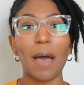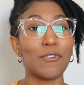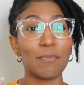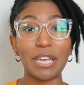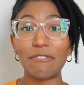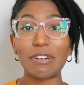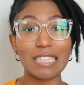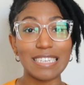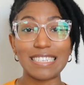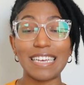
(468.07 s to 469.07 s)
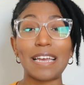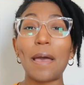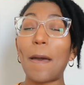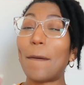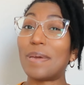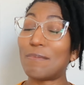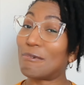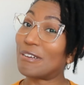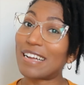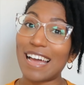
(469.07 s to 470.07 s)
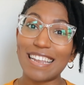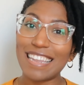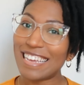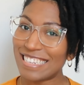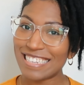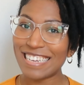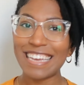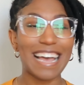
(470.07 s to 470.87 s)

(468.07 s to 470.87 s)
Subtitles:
If we're being realistic, people are kind of lazy.